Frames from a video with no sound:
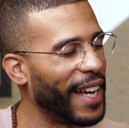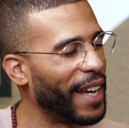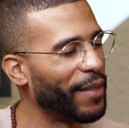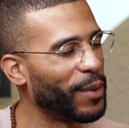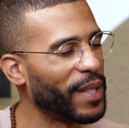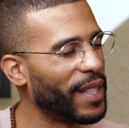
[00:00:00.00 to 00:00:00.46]

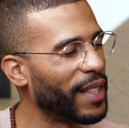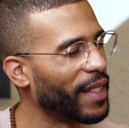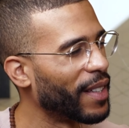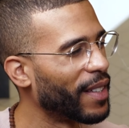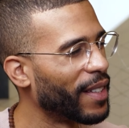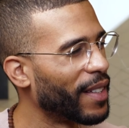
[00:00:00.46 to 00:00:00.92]
uh, what's
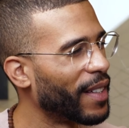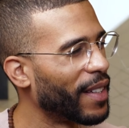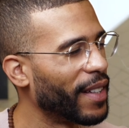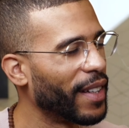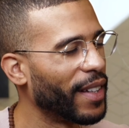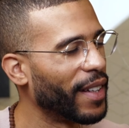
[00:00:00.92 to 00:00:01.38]
it?
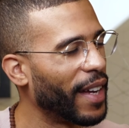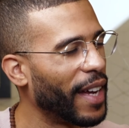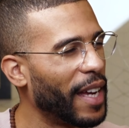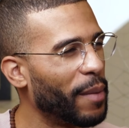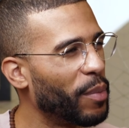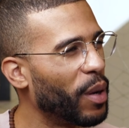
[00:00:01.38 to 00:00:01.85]

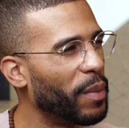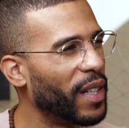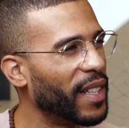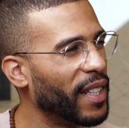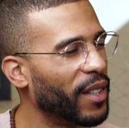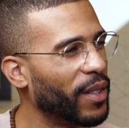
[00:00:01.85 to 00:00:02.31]
A
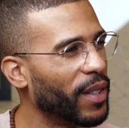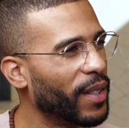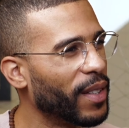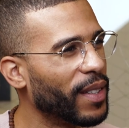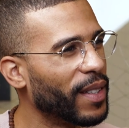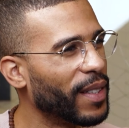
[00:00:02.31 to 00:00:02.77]
Pompliano
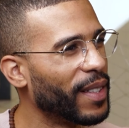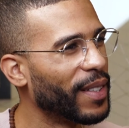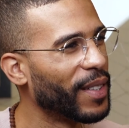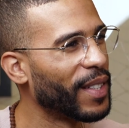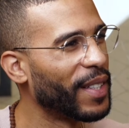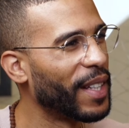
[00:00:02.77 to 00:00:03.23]

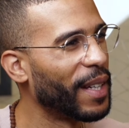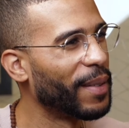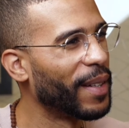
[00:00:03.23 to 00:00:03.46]
What's his name?